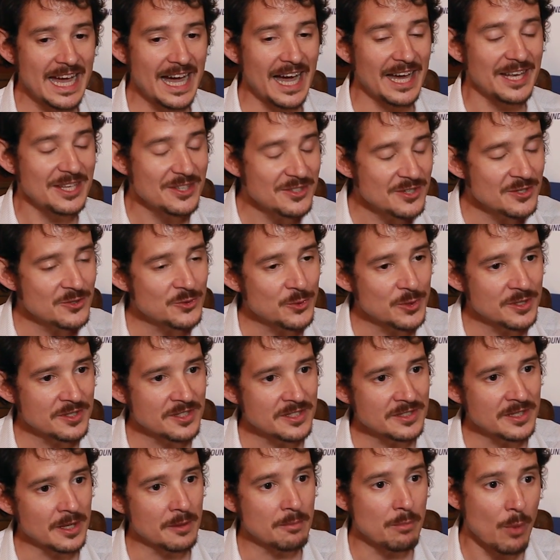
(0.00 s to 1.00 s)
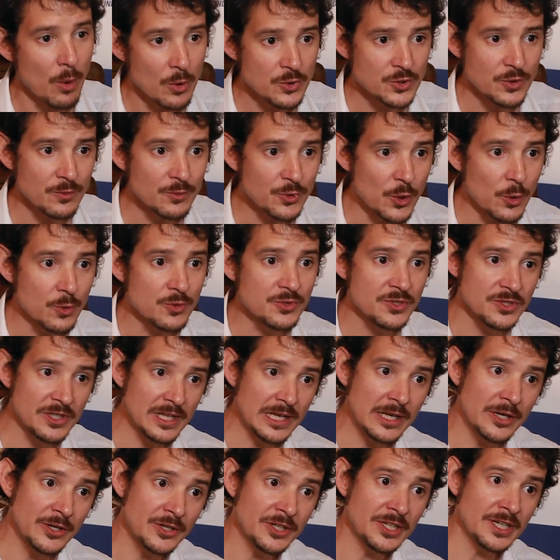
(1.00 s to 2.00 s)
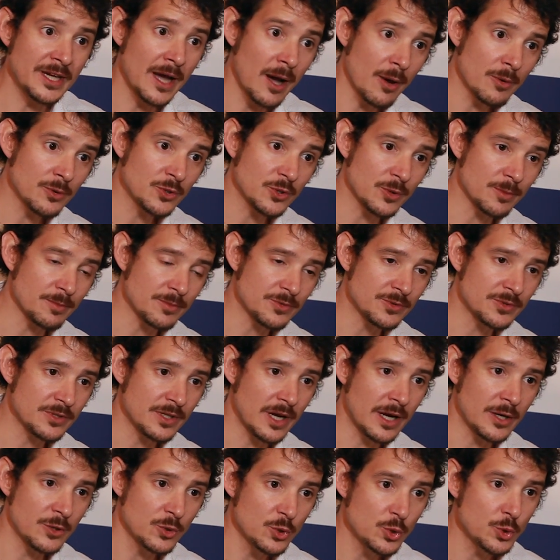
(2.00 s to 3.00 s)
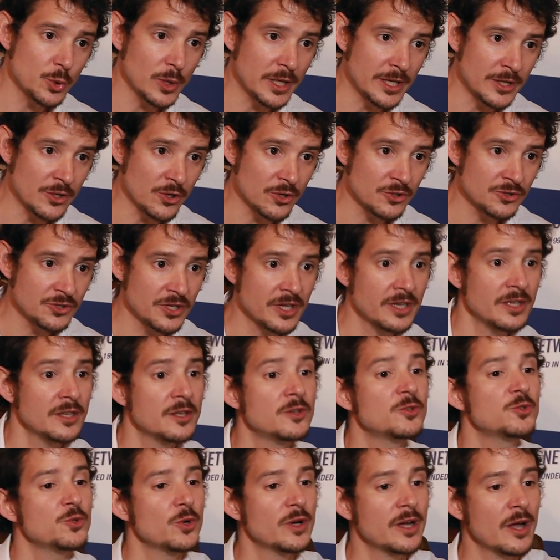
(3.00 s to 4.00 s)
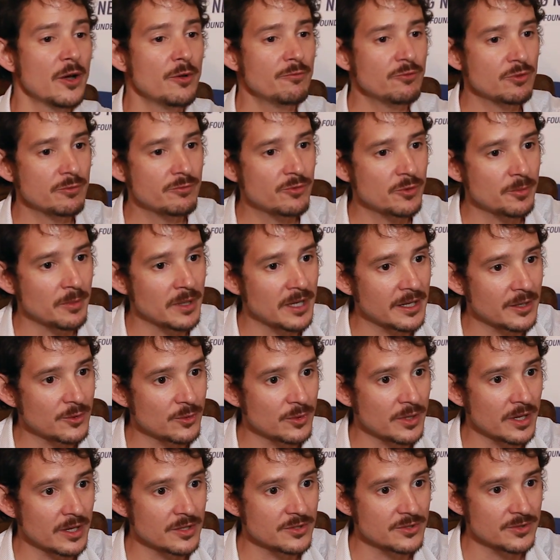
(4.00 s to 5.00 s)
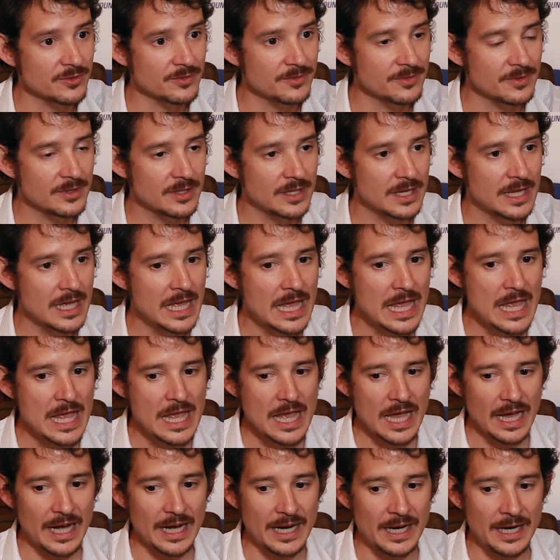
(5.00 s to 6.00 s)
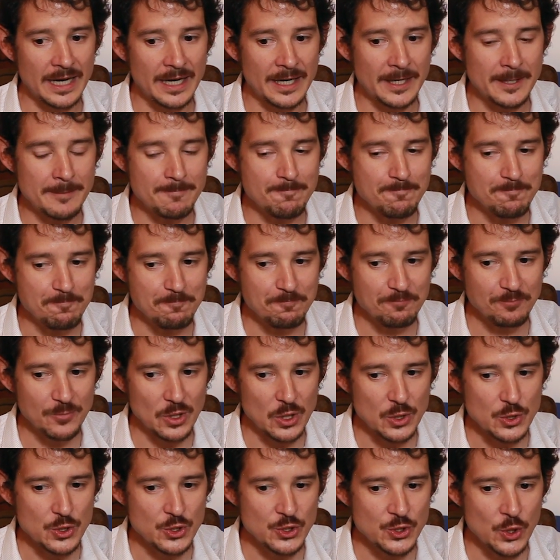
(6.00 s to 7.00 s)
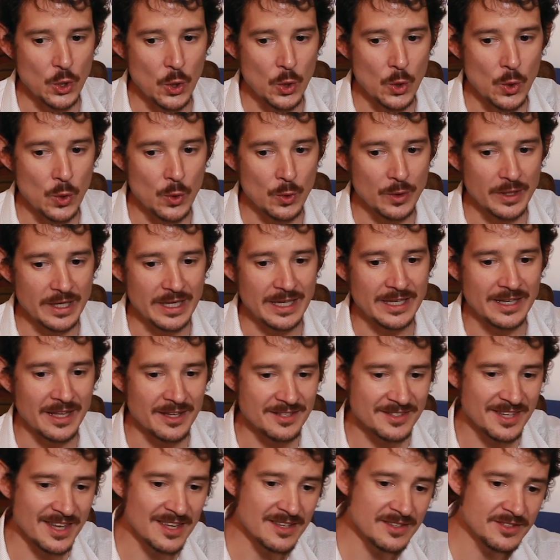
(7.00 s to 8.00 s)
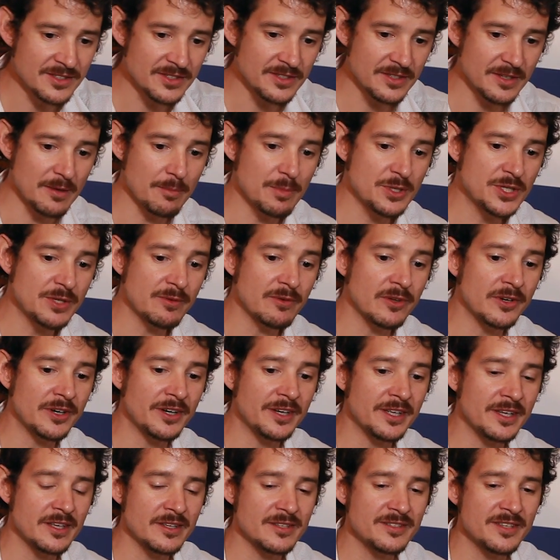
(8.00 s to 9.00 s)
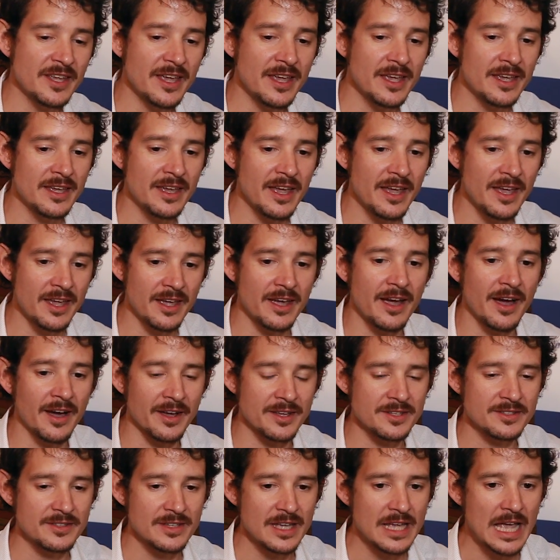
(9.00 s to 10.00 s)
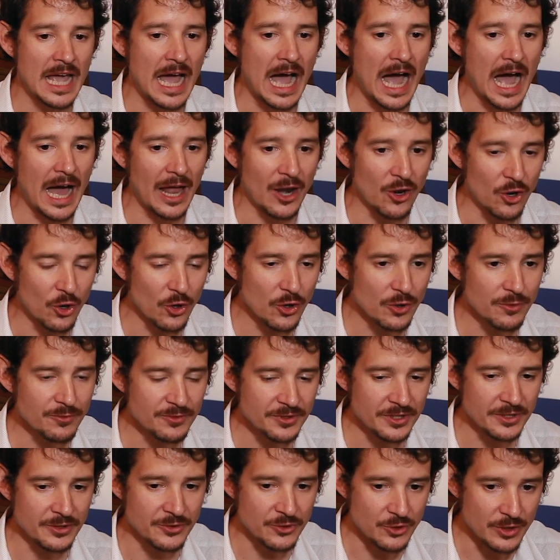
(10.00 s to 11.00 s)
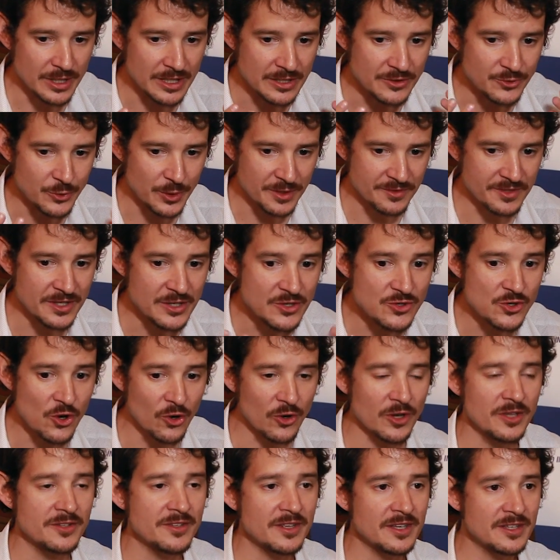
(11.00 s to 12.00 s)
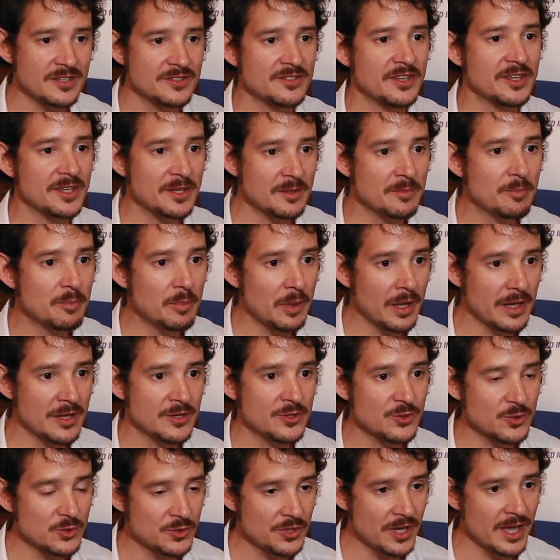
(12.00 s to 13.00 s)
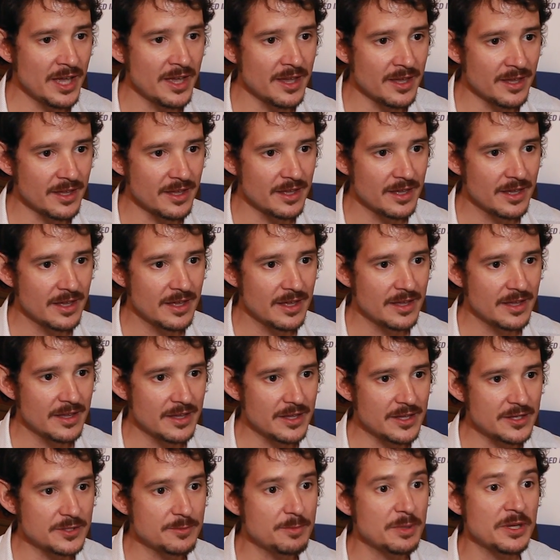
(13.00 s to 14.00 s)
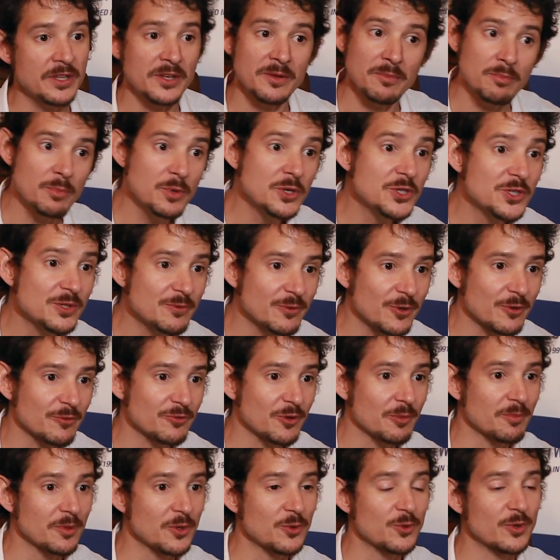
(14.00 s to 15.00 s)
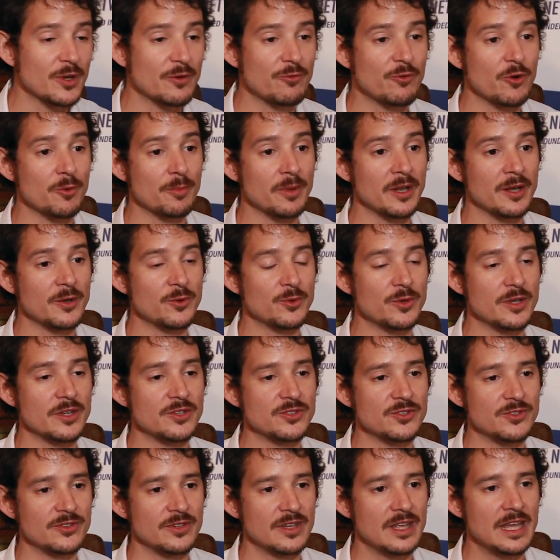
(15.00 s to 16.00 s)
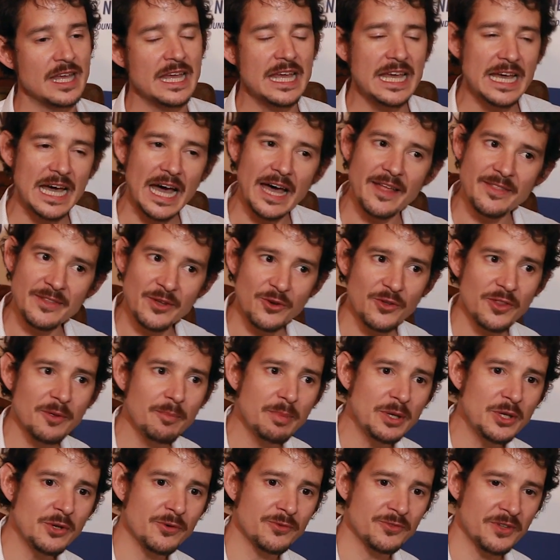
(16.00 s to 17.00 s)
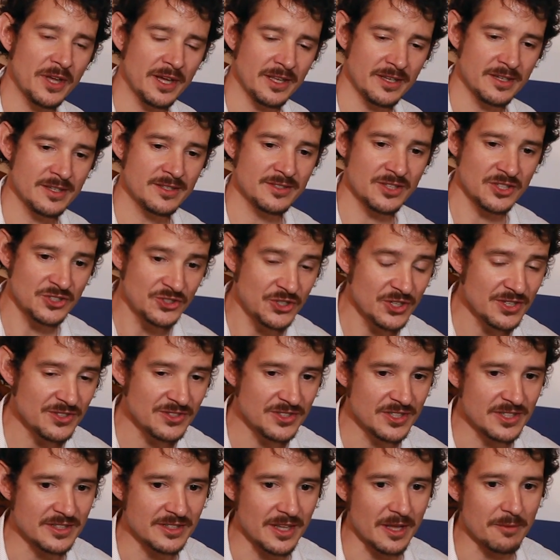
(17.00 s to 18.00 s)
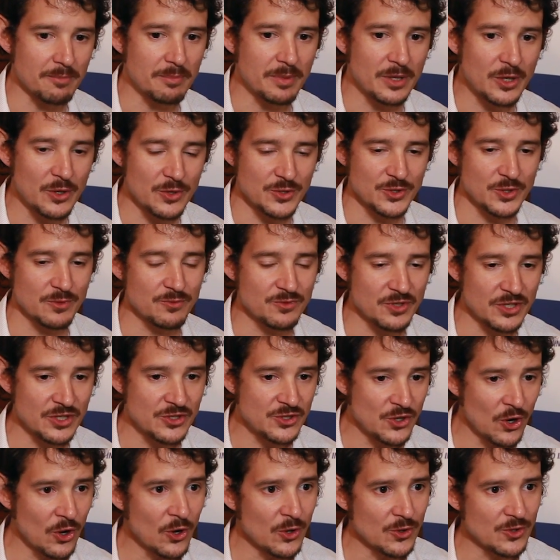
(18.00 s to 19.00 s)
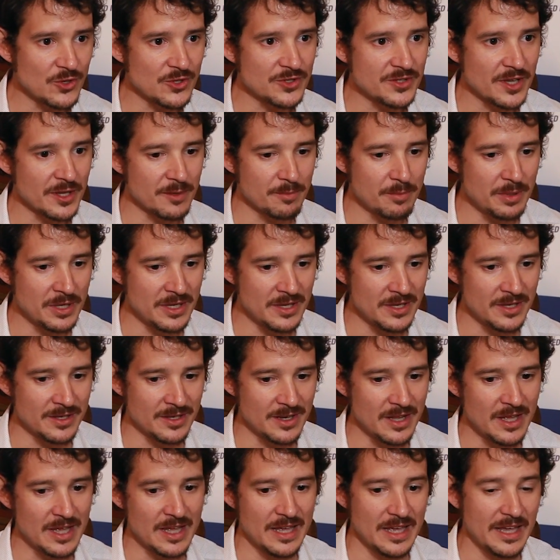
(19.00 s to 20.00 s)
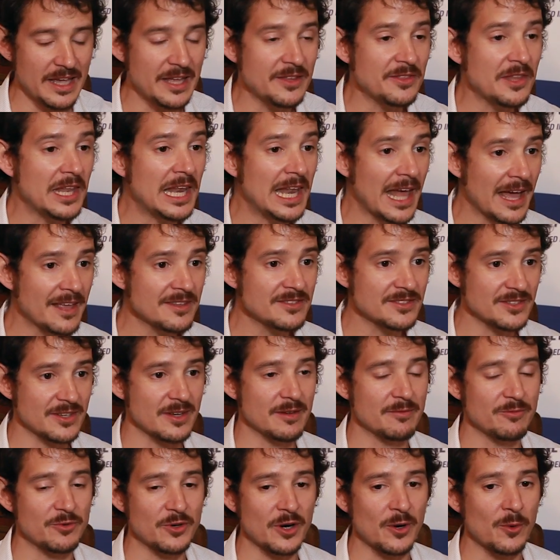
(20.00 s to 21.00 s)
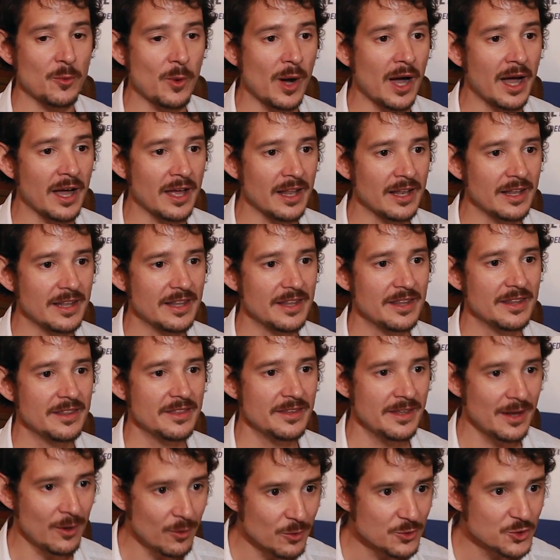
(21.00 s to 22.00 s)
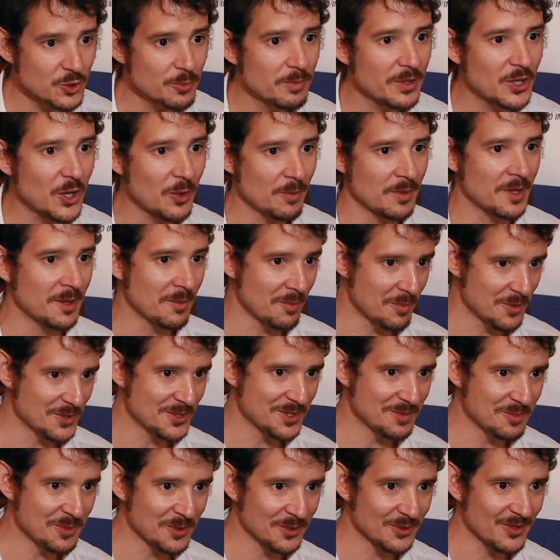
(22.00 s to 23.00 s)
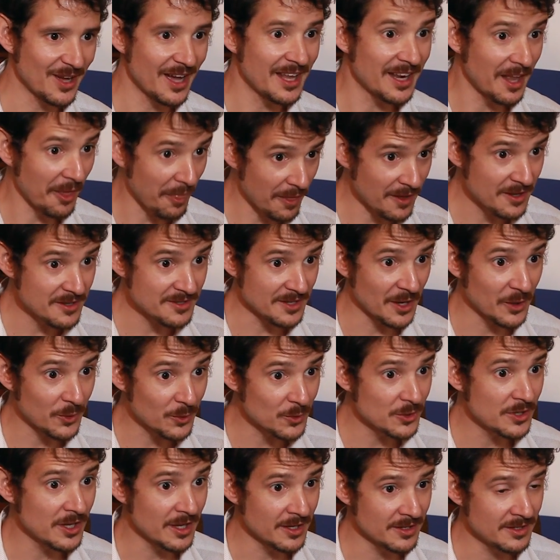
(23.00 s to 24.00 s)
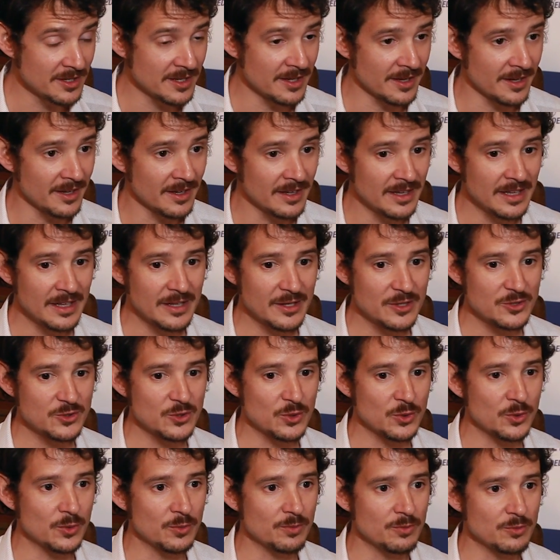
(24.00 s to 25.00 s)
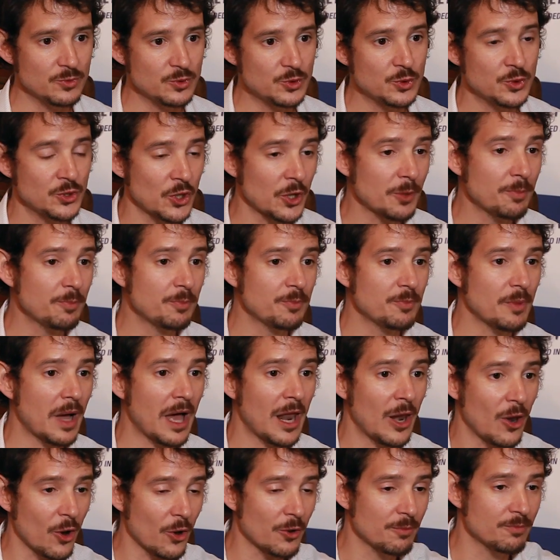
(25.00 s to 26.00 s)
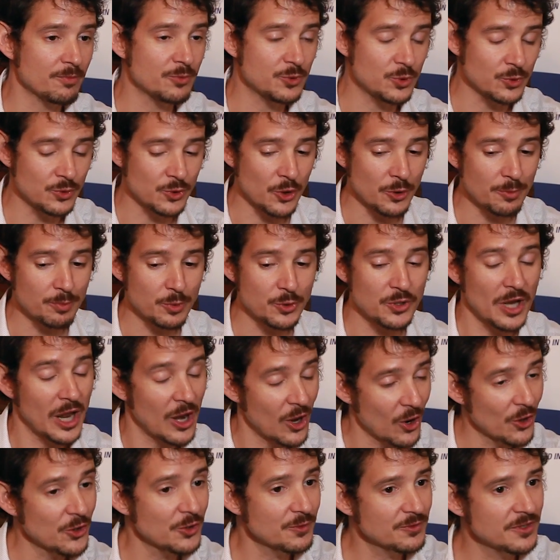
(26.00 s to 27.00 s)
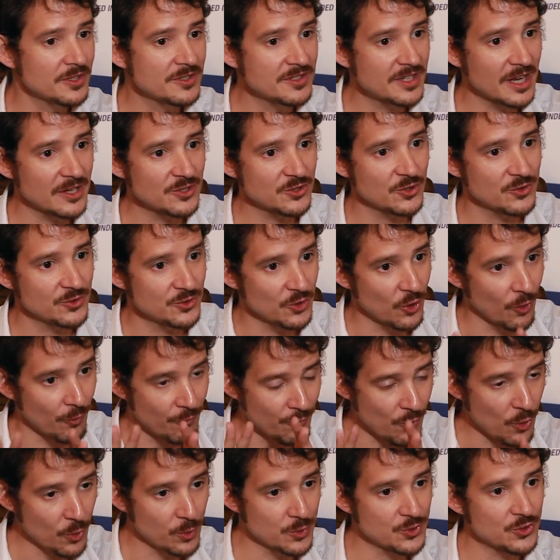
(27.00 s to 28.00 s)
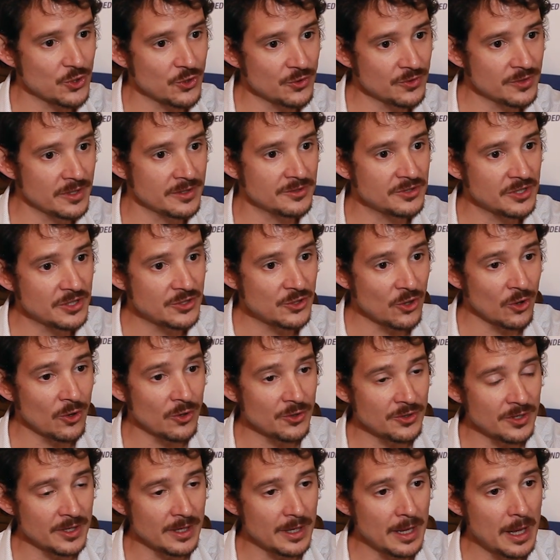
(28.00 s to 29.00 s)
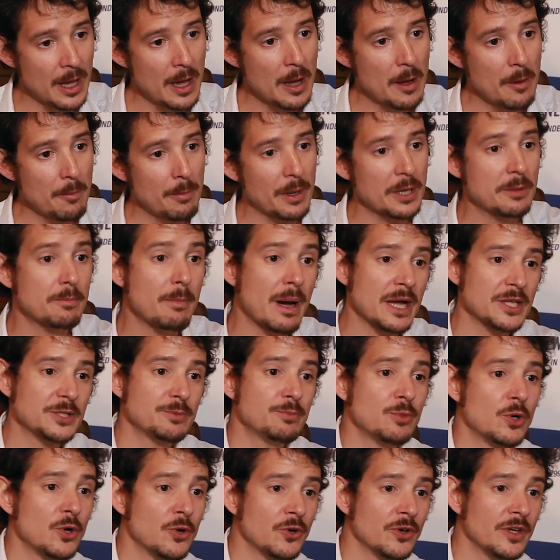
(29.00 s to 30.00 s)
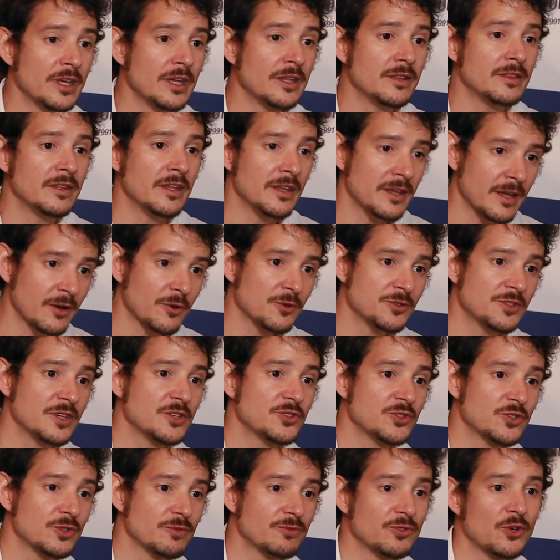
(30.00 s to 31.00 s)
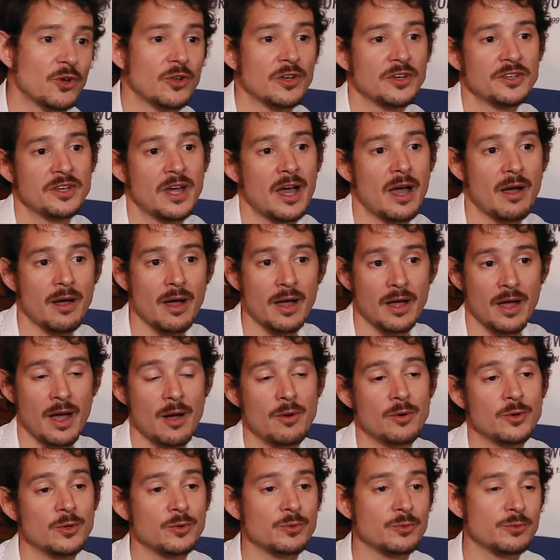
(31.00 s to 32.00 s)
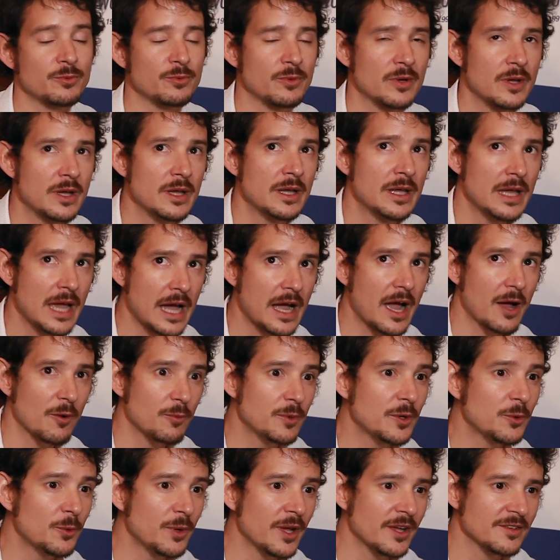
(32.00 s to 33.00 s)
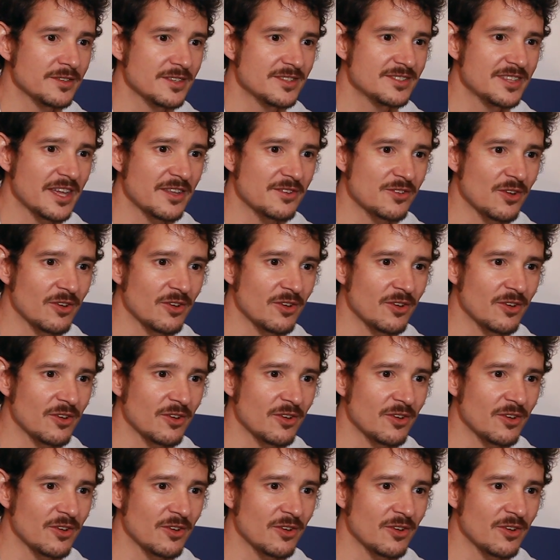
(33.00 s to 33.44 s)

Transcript: And it's interesting that most of those learning outcomes are usually not taken into account from formal education. Um, so, in a sense, invisible learning is saying, hey guys, a lot of the interesting knowledge that is taking place today is being invisible from the formal education. And the other bit of that is suggesting that because of technologies have been in the landscape for a while, they're also becoming invisible. And I think it's a good idea to do not, a lot, do not put a lot of discussions or focus on the technology, but much more in the negotiation of knowledge, how, how could, can we re-understand